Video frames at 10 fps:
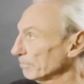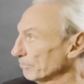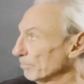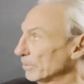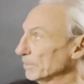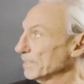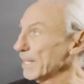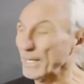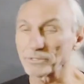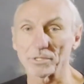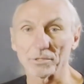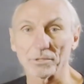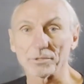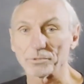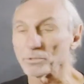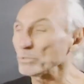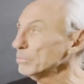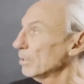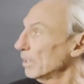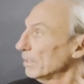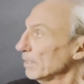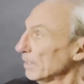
are four, and the axial are two wall.